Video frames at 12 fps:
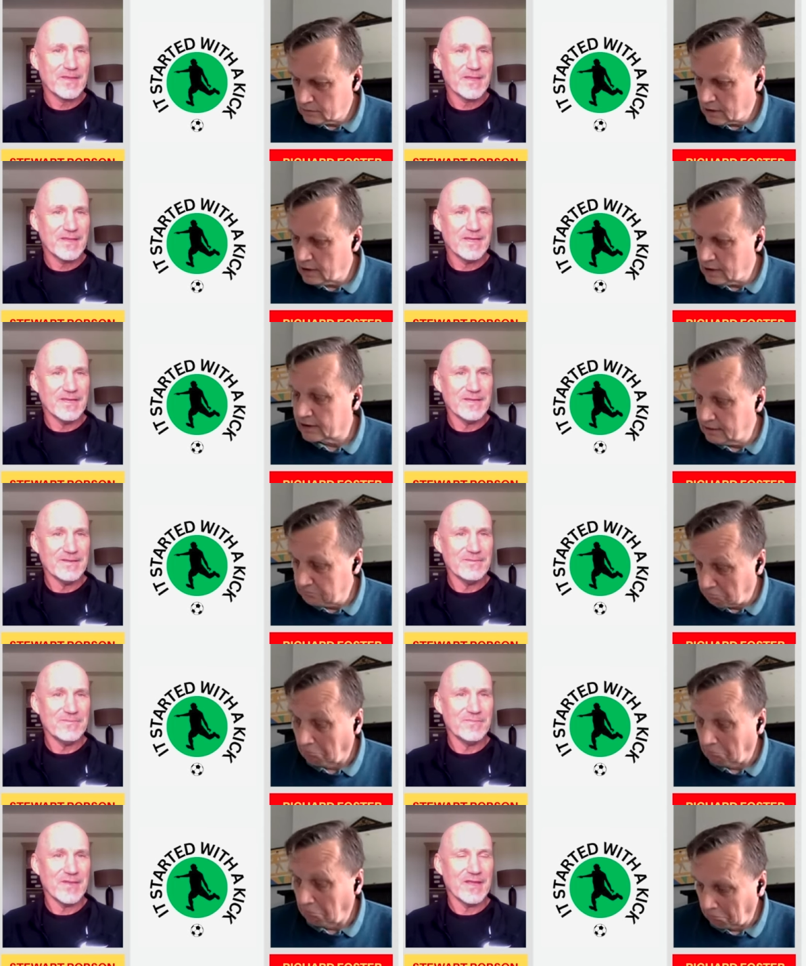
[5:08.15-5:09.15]
Speaker 1: Okay. Uh,
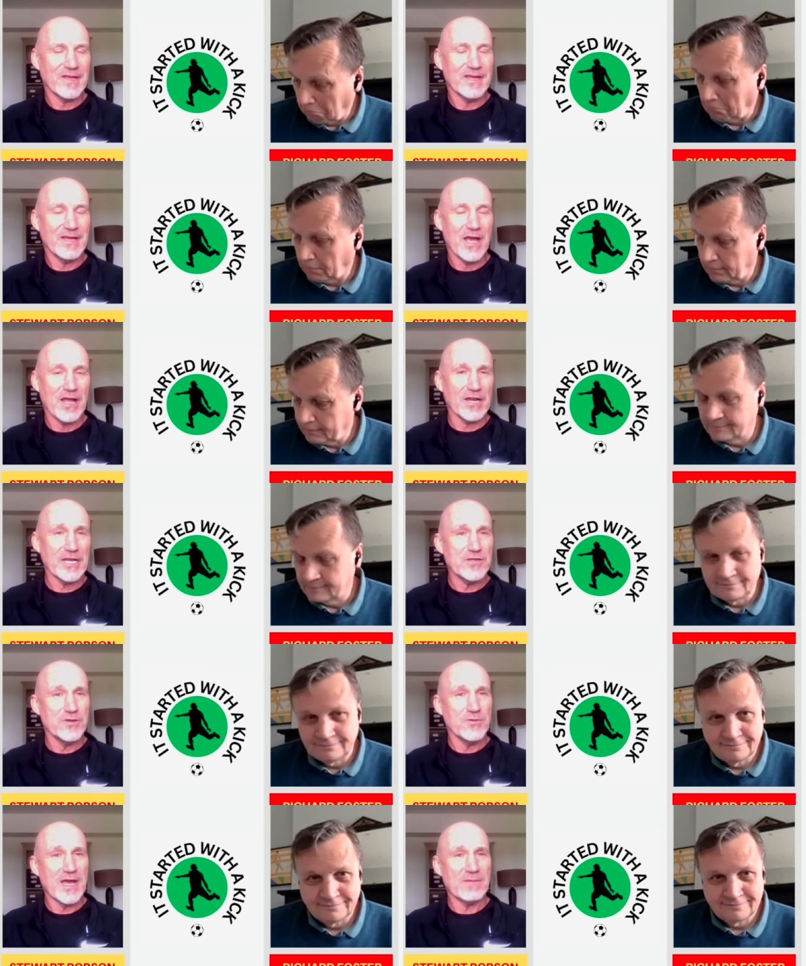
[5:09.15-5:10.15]
uh, and I only
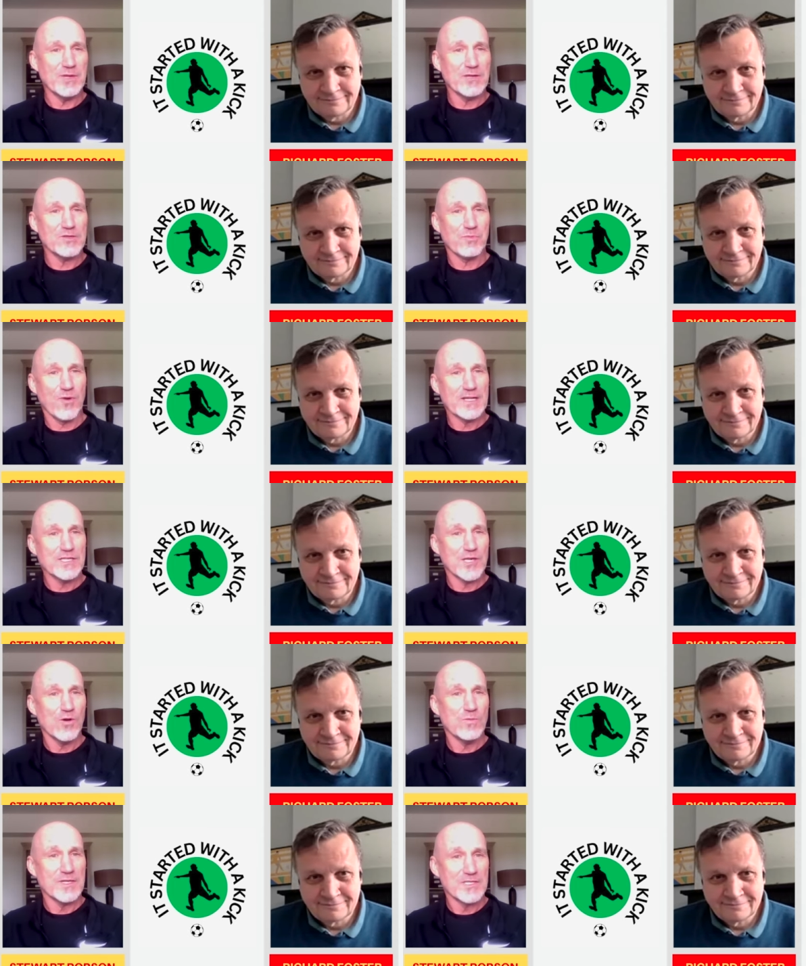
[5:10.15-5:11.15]
knew that because Brian
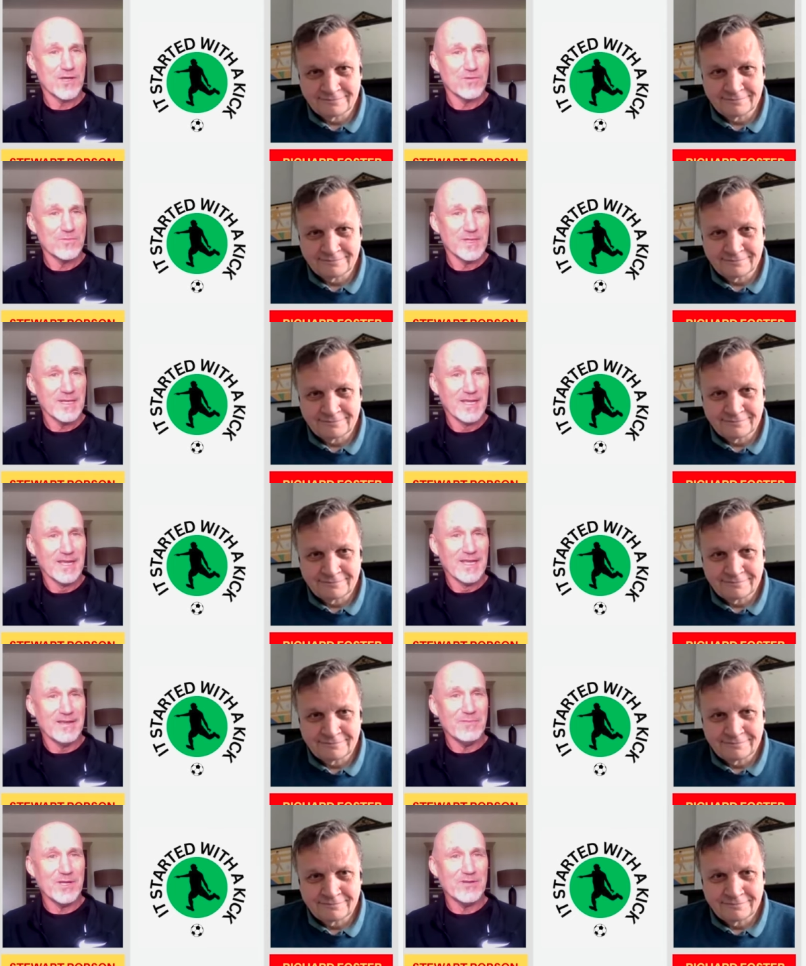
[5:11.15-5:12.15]
Talbot told me
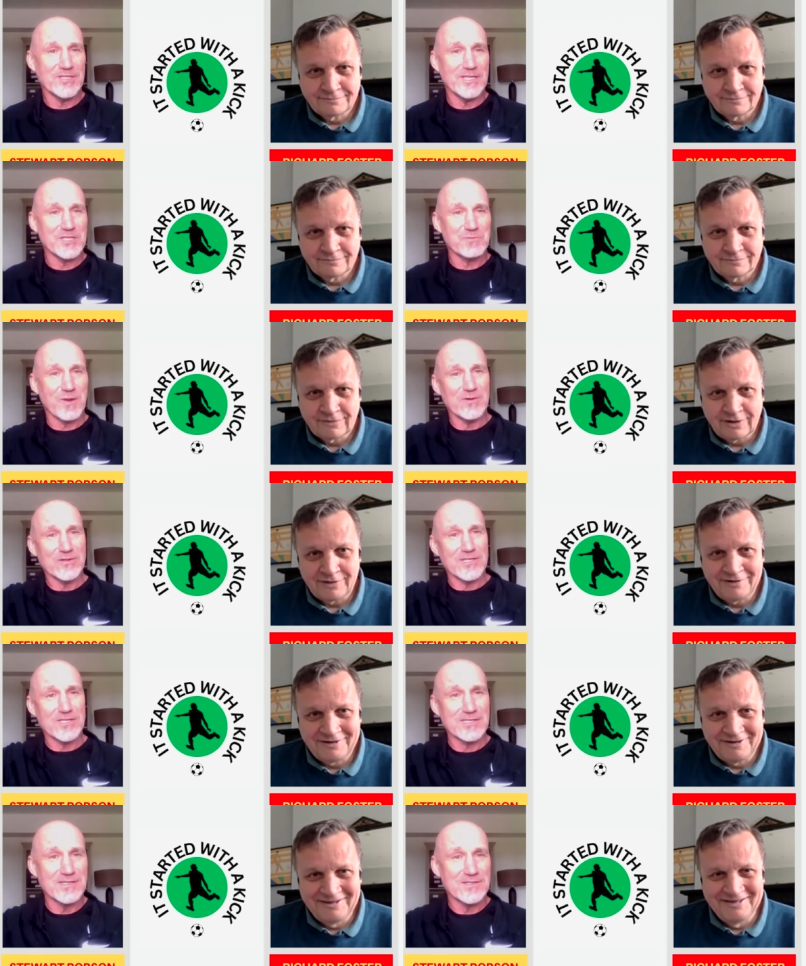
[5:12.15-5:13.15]
because he'd spoken
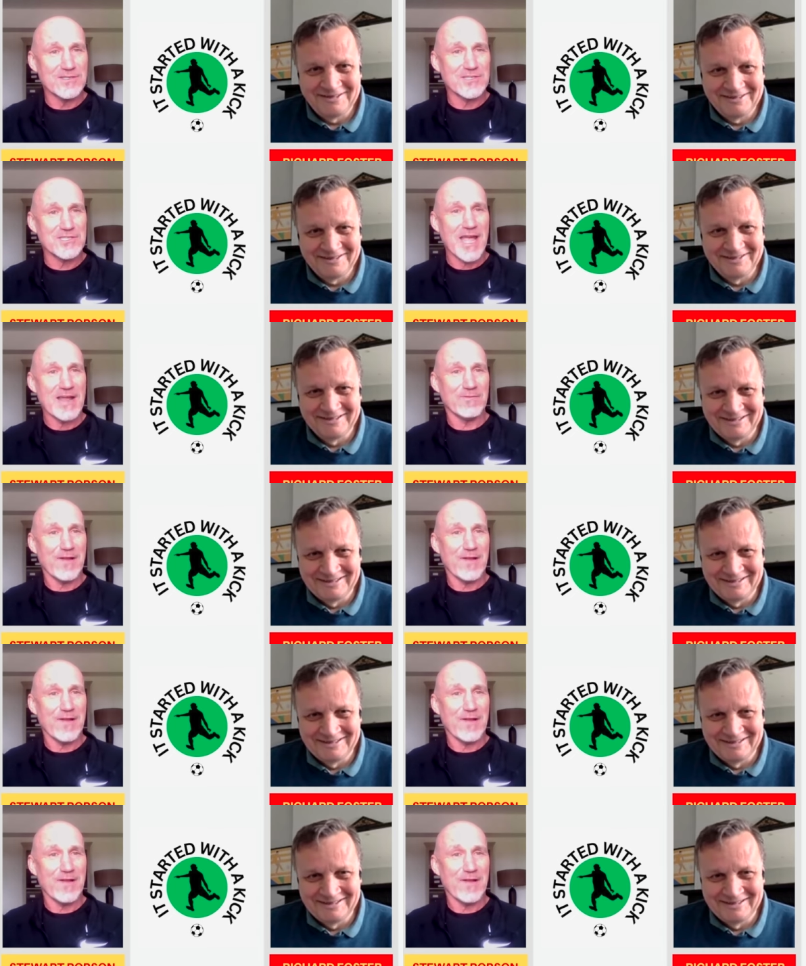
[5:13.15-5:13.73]
to, to Stan